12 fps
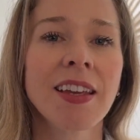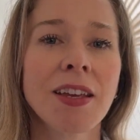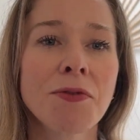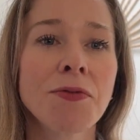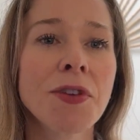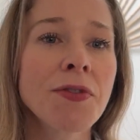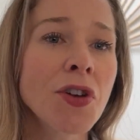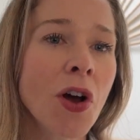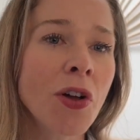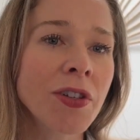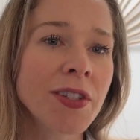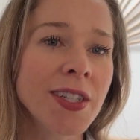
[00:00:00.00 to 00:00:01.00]
Viv and
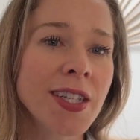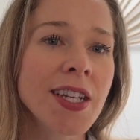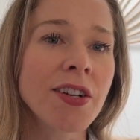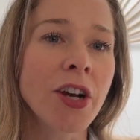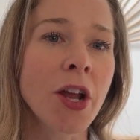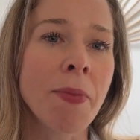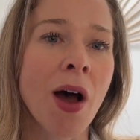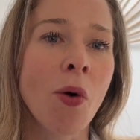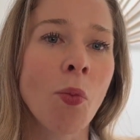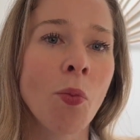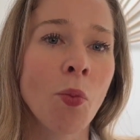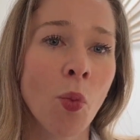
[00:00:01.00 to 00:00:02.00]
Colin's theory
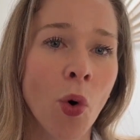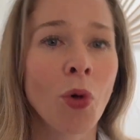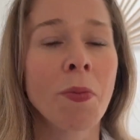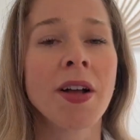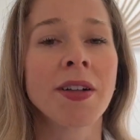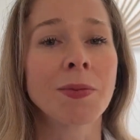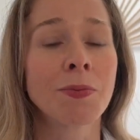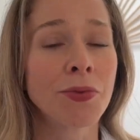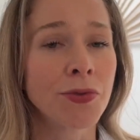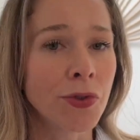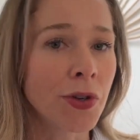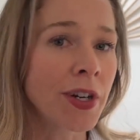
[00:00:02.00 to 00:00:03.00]
about Walmart's
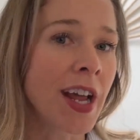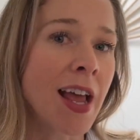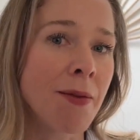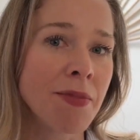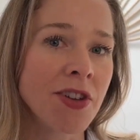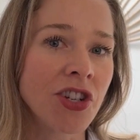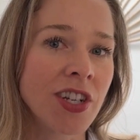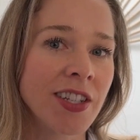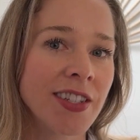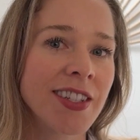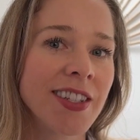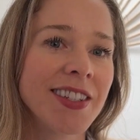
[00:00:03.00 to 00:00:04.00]
broader
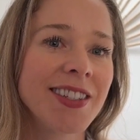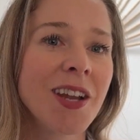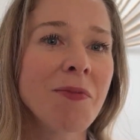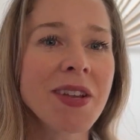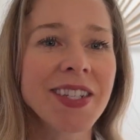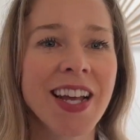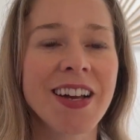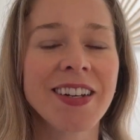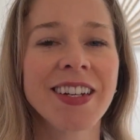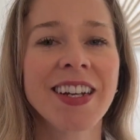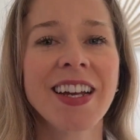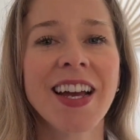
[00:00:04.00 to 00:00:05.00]
ambitions sent me
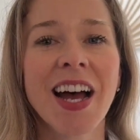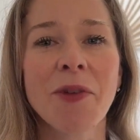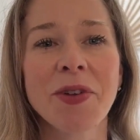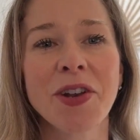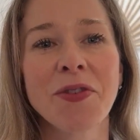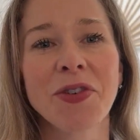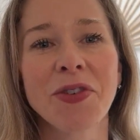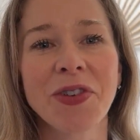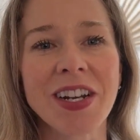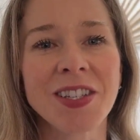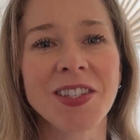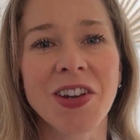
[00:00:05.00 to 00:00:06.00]
down a bit of a
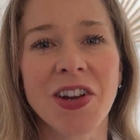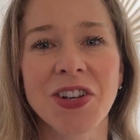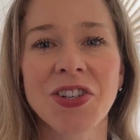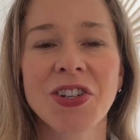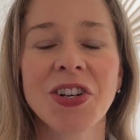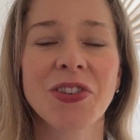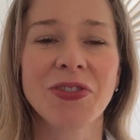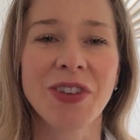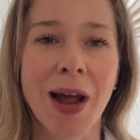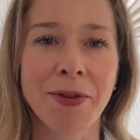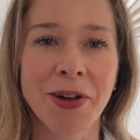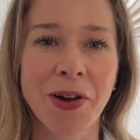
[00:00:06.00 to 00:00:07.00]
research
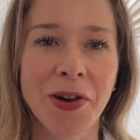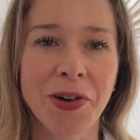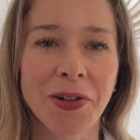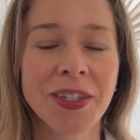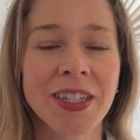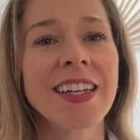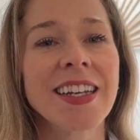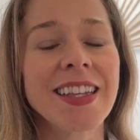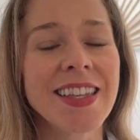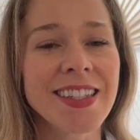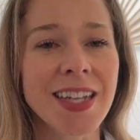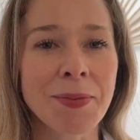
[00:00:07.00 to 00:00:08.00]
rabbit hole.
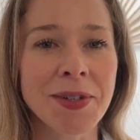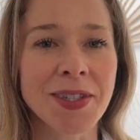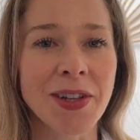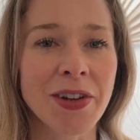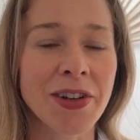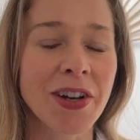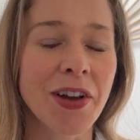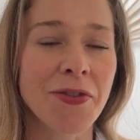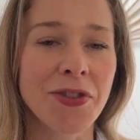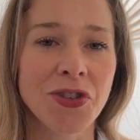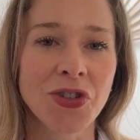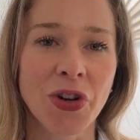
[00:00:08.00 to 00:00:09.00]
In this episode
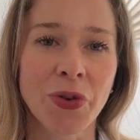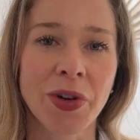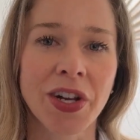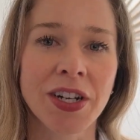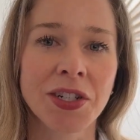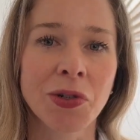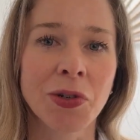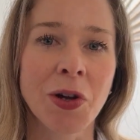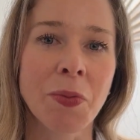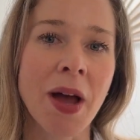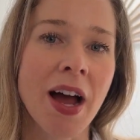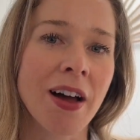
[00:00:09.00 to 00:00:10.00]
of the show, we're going to
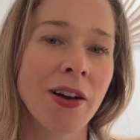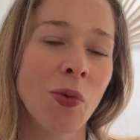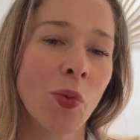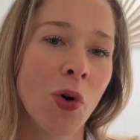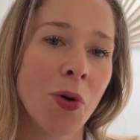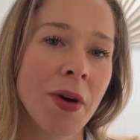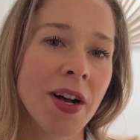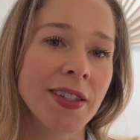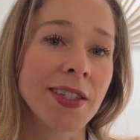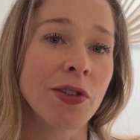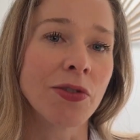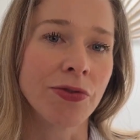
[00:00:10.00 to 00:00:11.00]
talk about
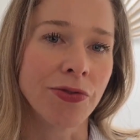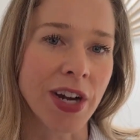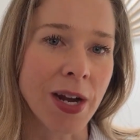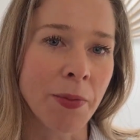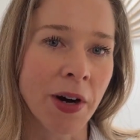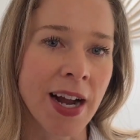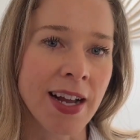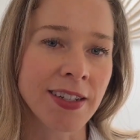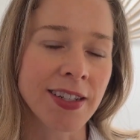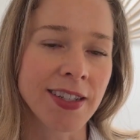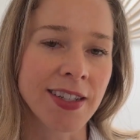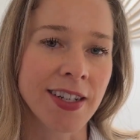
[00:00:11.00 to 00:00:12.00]
Walmart's
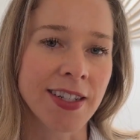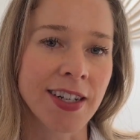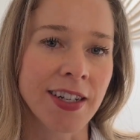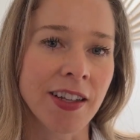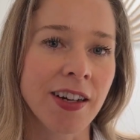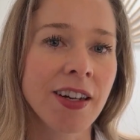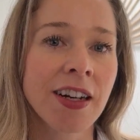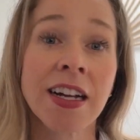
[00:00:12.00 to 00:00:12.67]
rebrand to Scintilla,